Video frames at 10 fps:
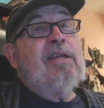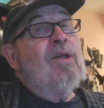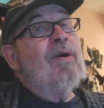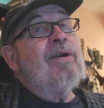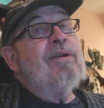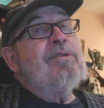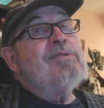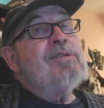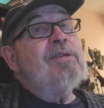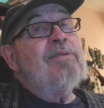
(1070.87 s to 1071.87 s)

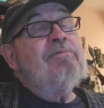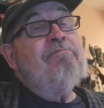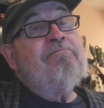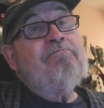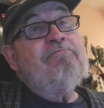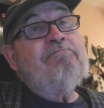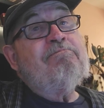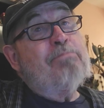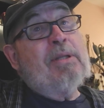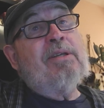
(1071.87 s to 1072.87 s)
lawyers,
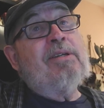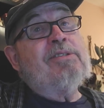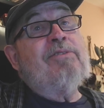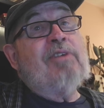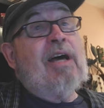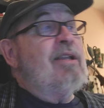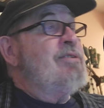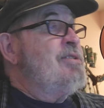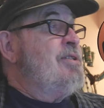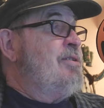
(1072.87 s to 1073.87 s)
billions of dollars.